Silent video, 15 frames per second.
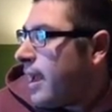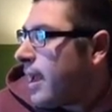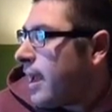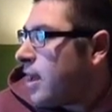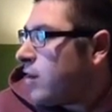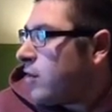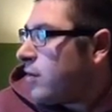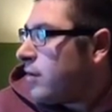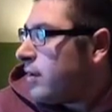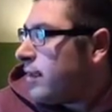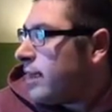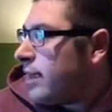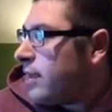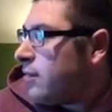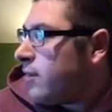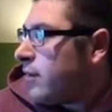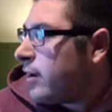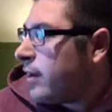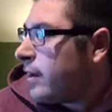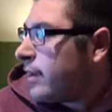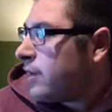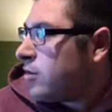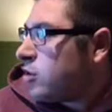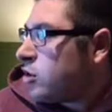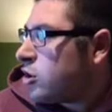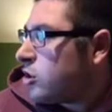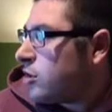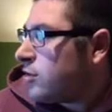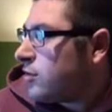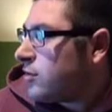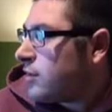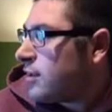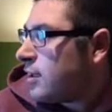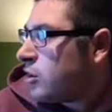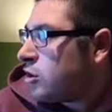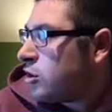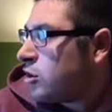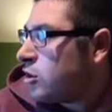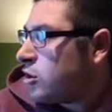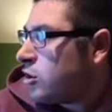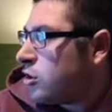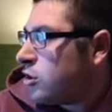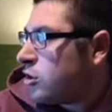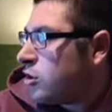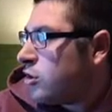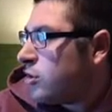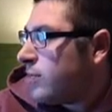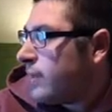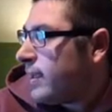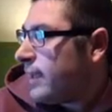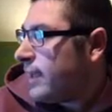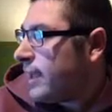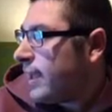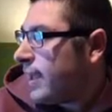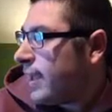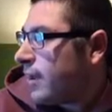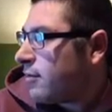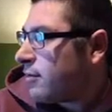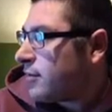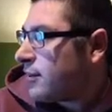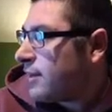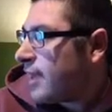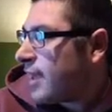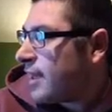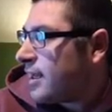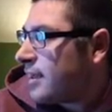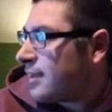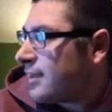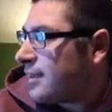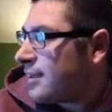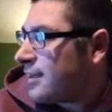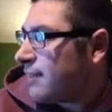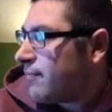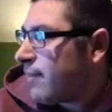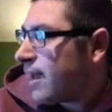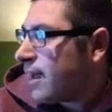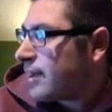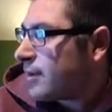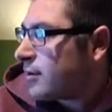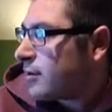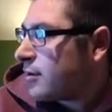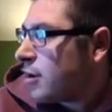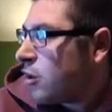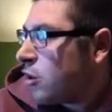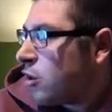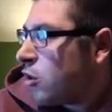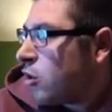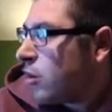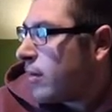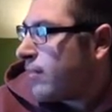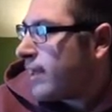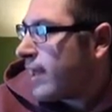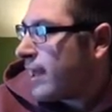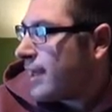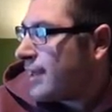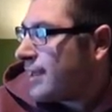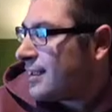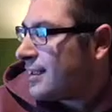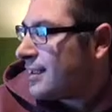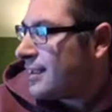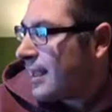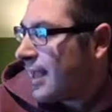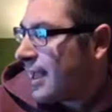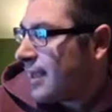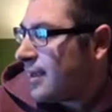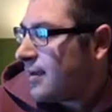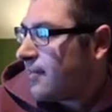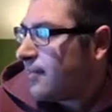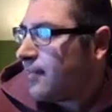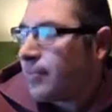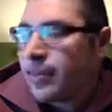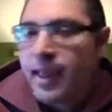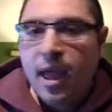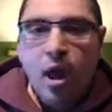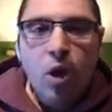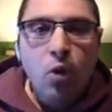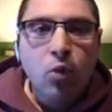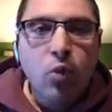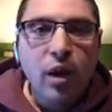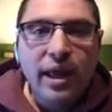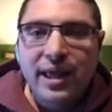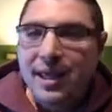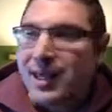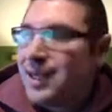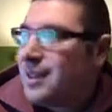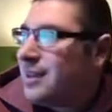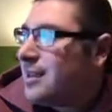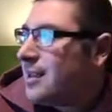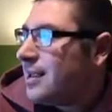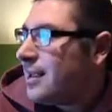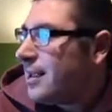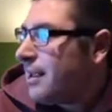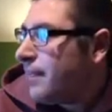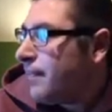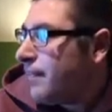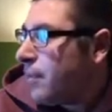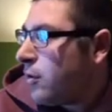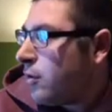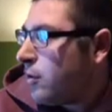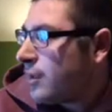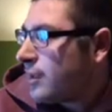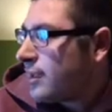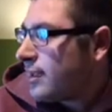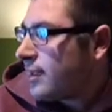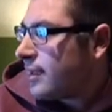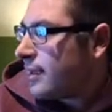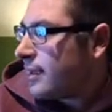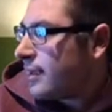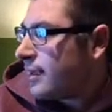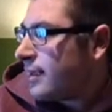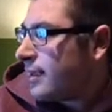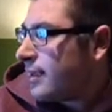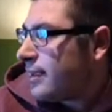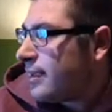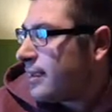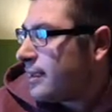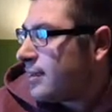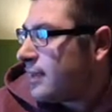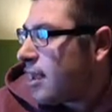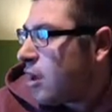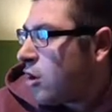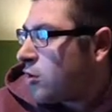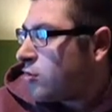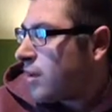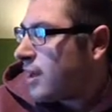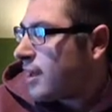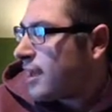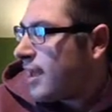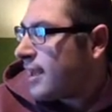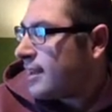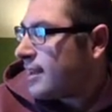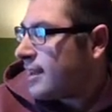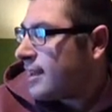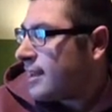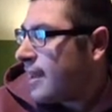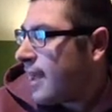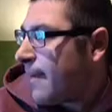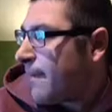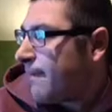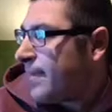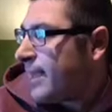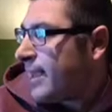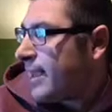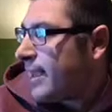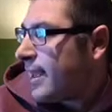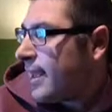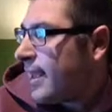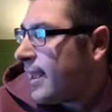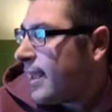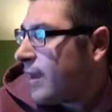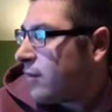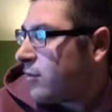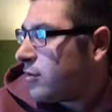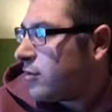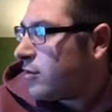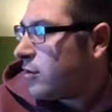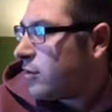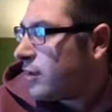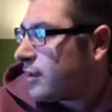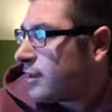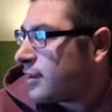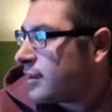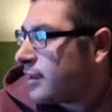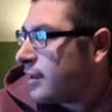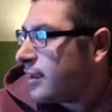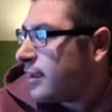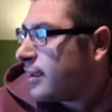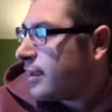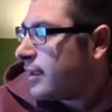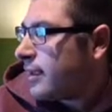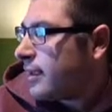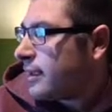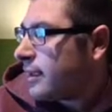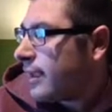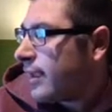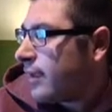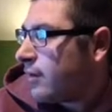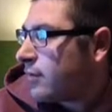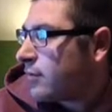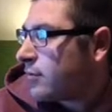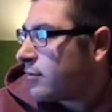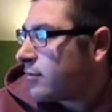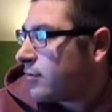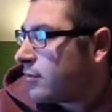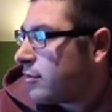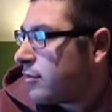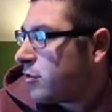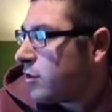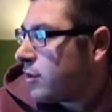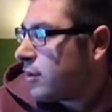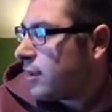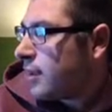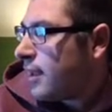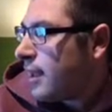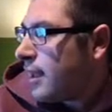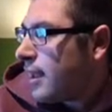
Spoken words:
How and where you choose to be outside doesn't matter, Gorman said. What is important is recognizing that being outdoors is a crucial